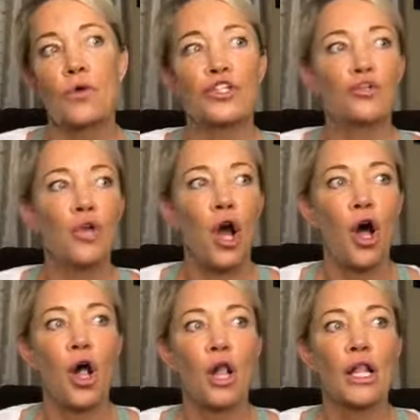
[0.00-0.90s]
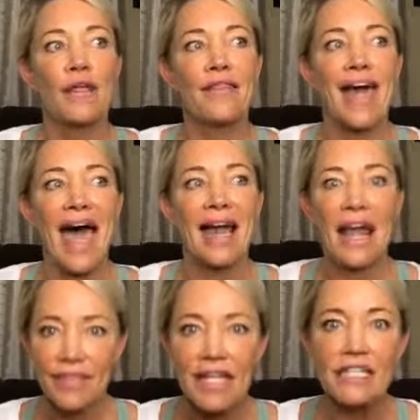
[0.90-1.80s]
would you call that?
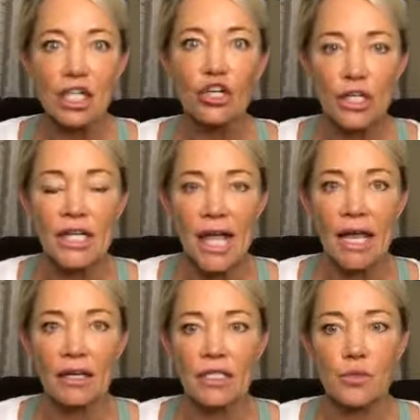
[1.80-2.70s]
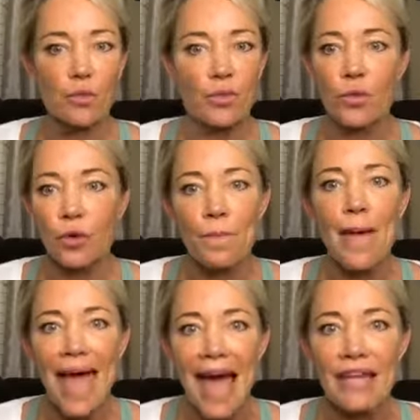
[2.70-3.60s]
I think it's a good thing because we're
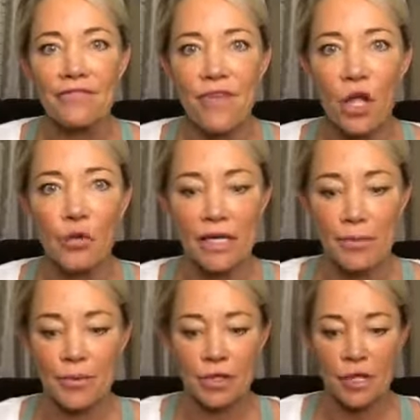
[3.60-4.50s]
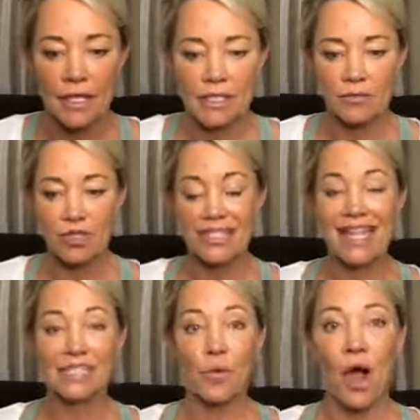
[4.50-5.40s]
bad at following up with our customers, and
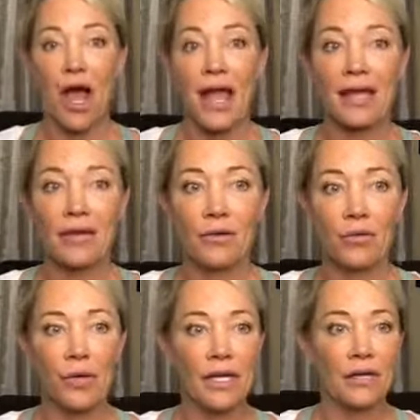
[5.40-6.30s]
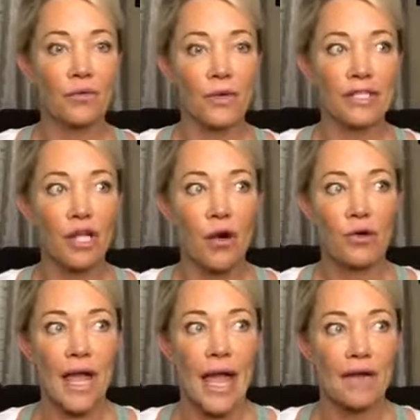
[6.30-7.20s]
that's why we
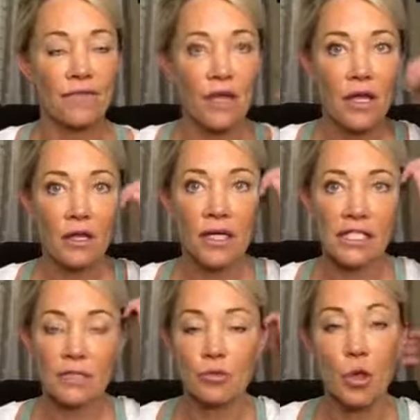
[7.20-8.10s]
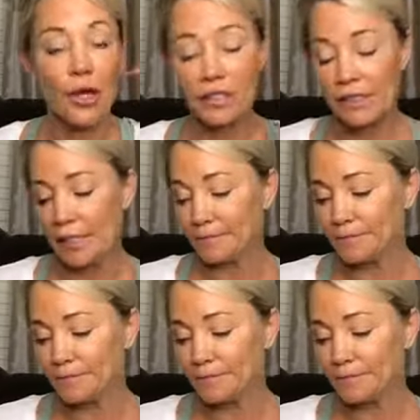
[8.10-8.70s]
don't have customer loyalty.